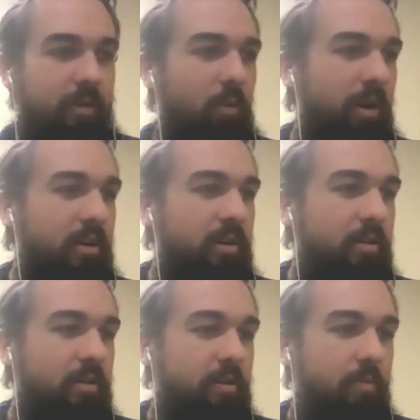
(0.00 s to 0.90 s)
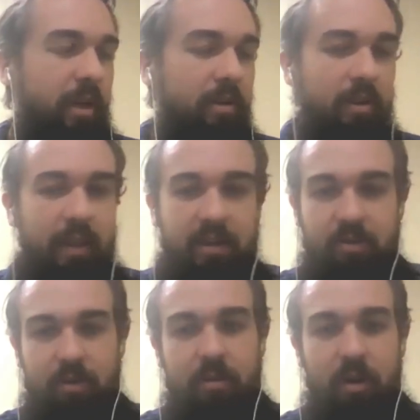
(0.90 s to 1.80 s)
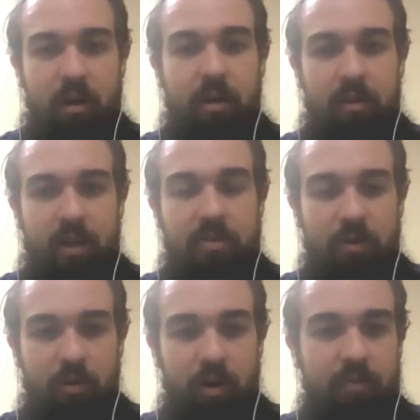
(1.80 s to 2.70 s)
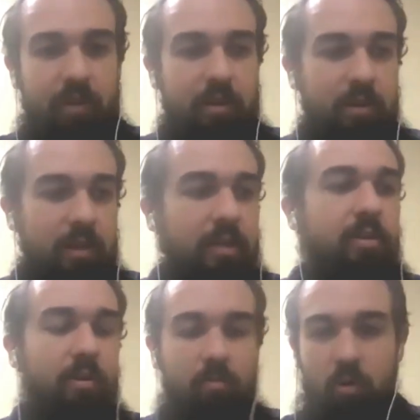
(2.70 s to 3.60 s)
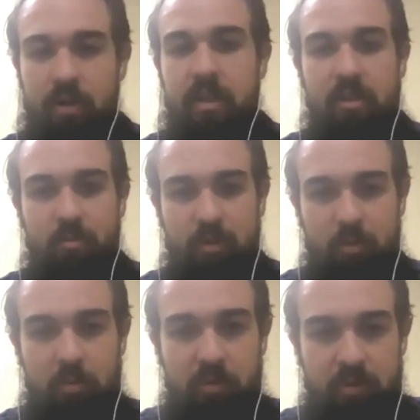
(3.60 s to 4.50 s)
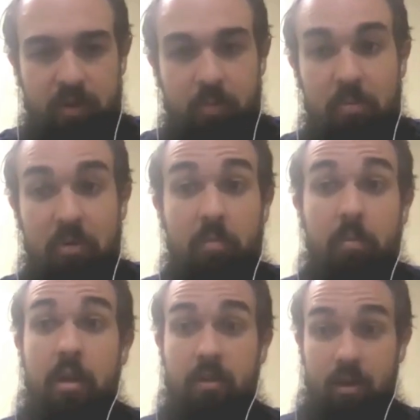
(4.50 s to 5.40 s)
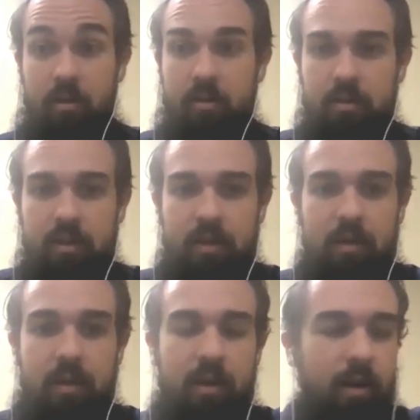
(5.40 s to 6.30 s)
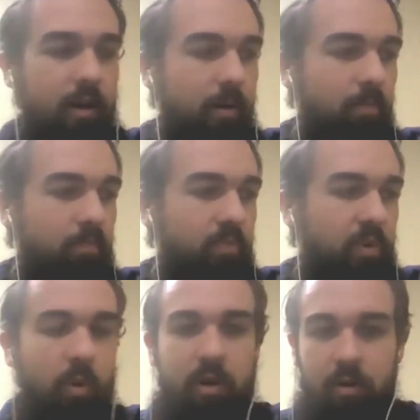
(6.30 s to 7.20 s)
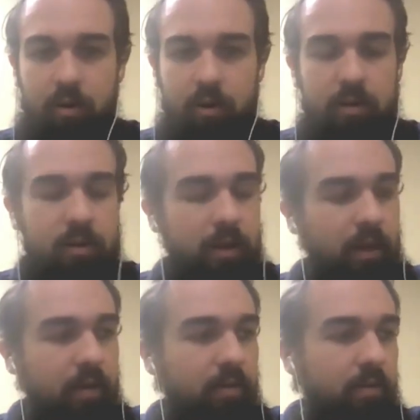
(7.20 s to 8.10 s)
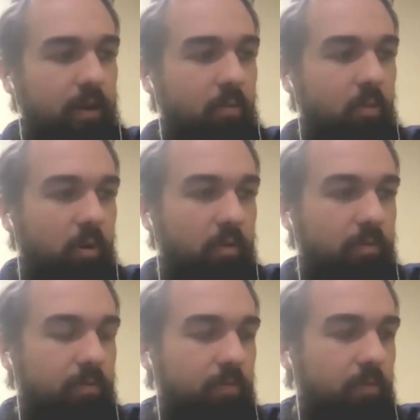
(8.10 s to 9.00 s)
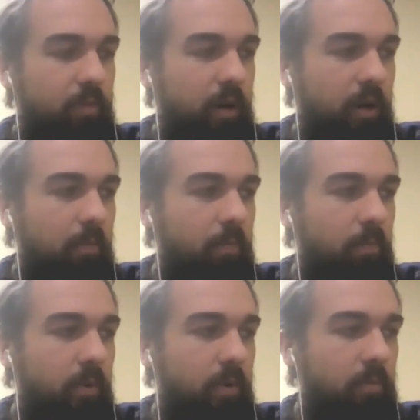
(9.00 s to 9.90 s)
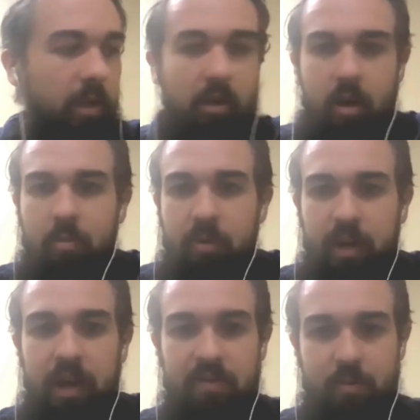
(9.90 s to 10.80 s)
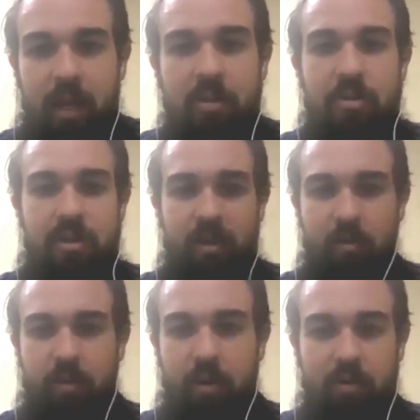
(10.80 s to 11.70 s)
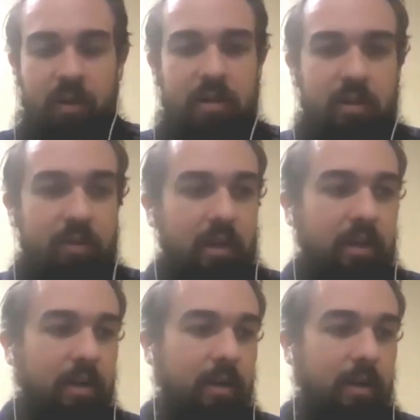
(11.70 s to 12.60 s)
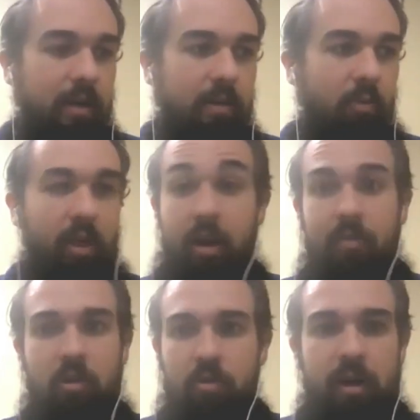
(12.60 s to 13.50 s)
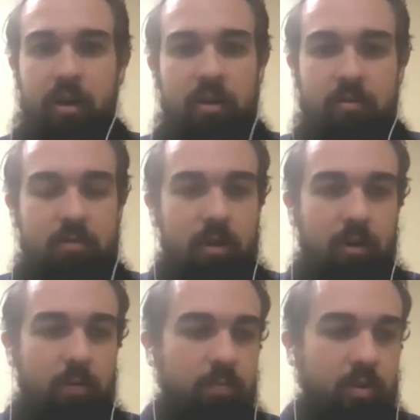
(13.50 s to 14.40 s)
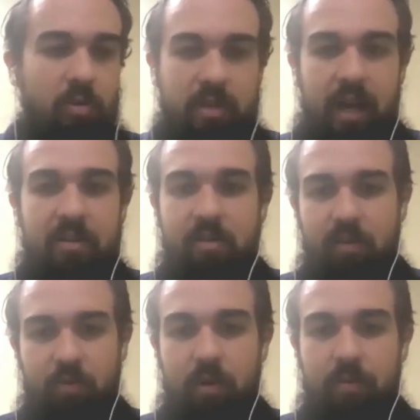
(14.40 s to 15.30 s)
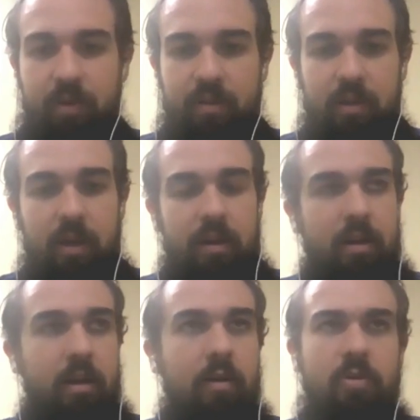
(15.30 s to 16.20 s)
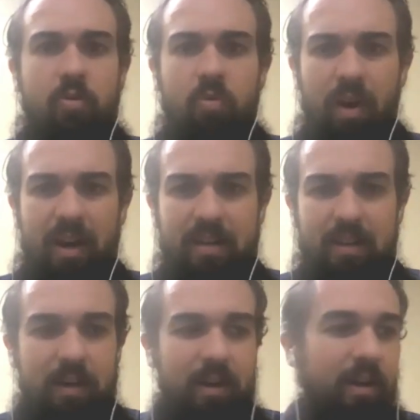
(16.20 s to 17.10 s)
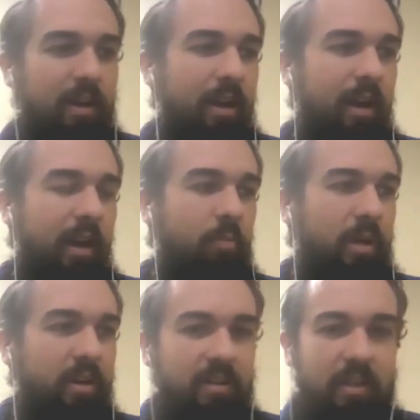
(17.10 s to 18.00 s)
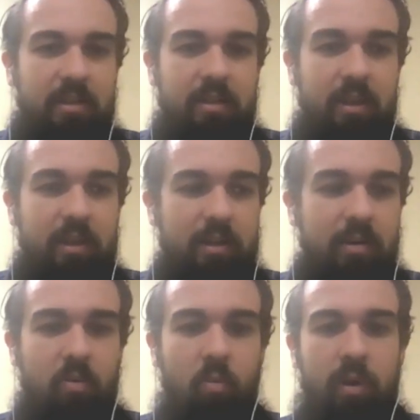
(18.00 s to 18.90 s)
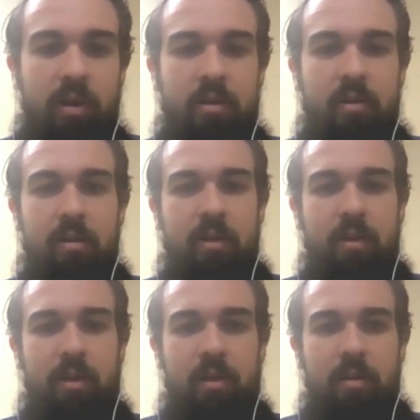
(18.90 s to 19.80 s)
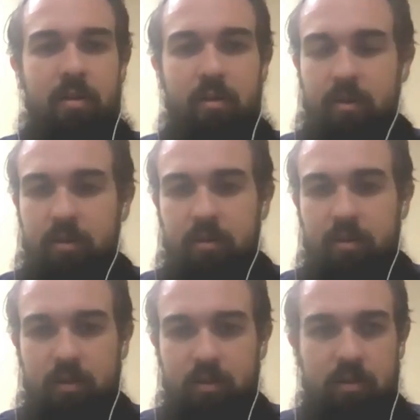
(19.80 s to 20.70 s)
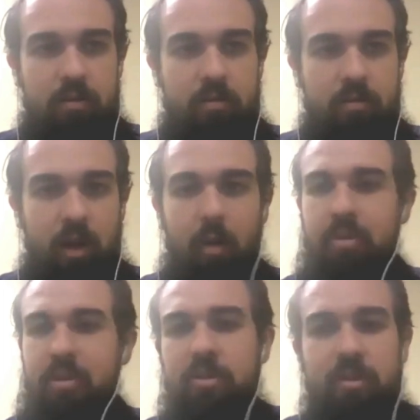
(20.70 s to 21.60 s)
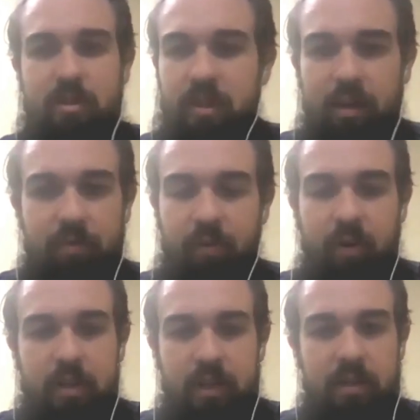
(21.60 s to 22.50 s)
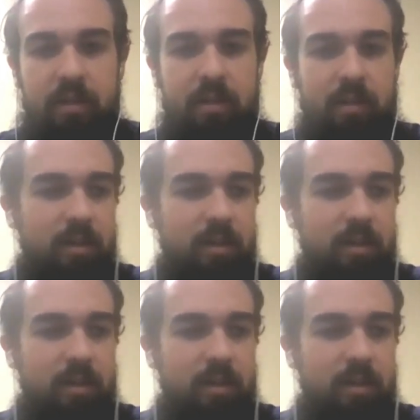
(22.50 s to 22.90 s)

wanted to, to make laser cutting, laser engraving easier and more accessible to people so that people could make things um, quicker and, and, and more um, economically and have some agency over their creativity without having to learn how to, you know, use CAD software and things like that. It was great. And because he, they didn't win the competition to get funding,